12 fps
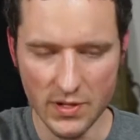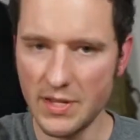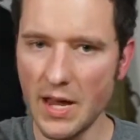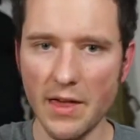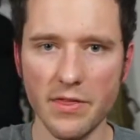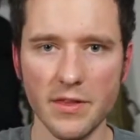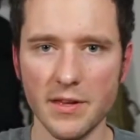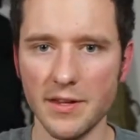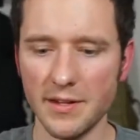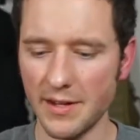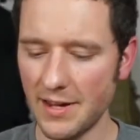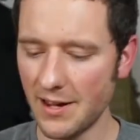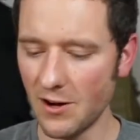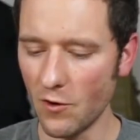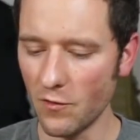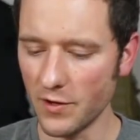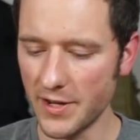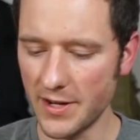nothing
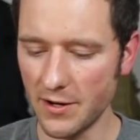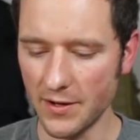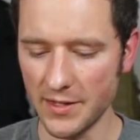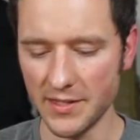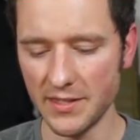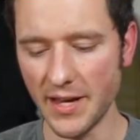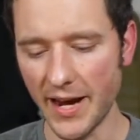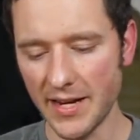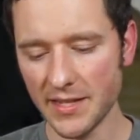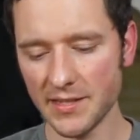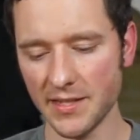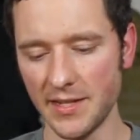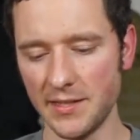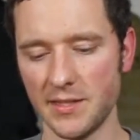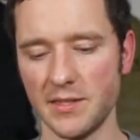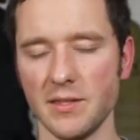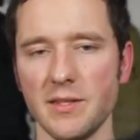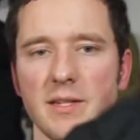over here. It's nice, it's
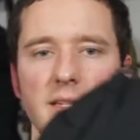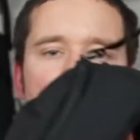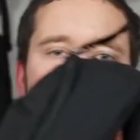slick,